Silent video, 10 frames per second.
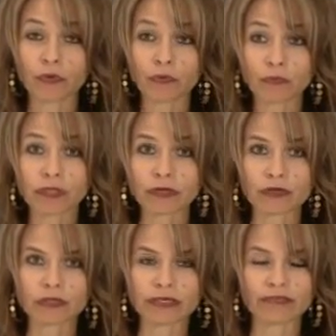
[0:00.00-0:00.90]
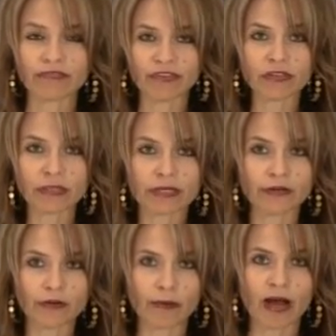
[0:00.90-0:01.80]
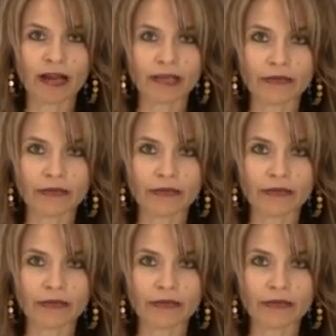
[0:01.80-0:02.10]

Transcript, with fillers: you literally feel it in your body.